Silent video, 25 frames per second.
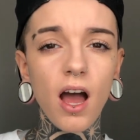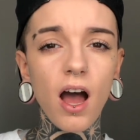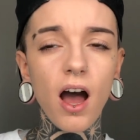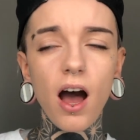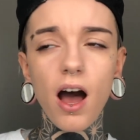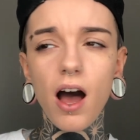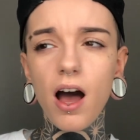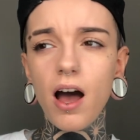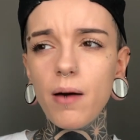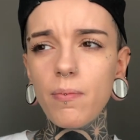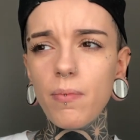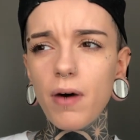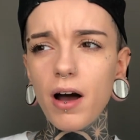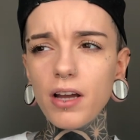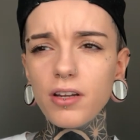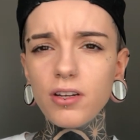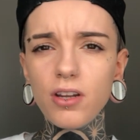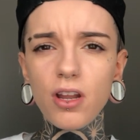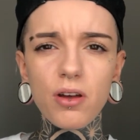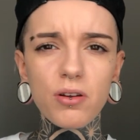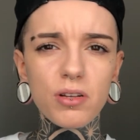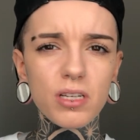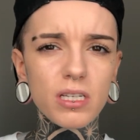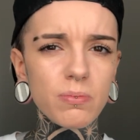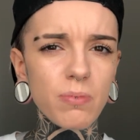I know
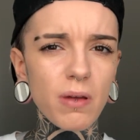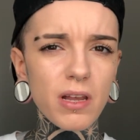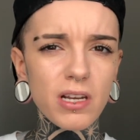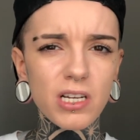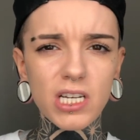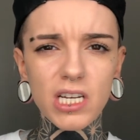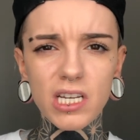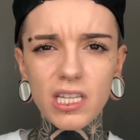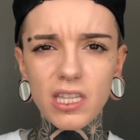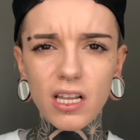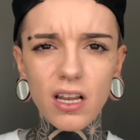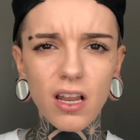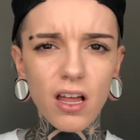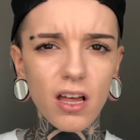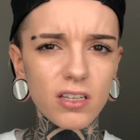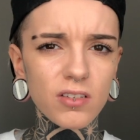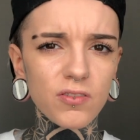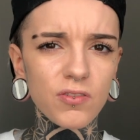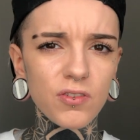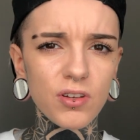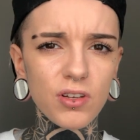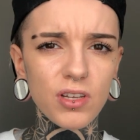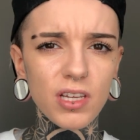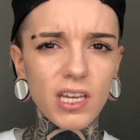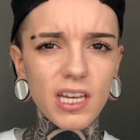especially in the last
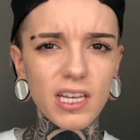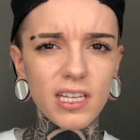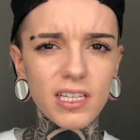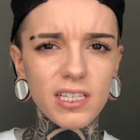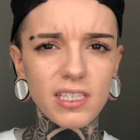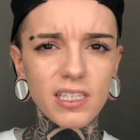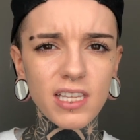few years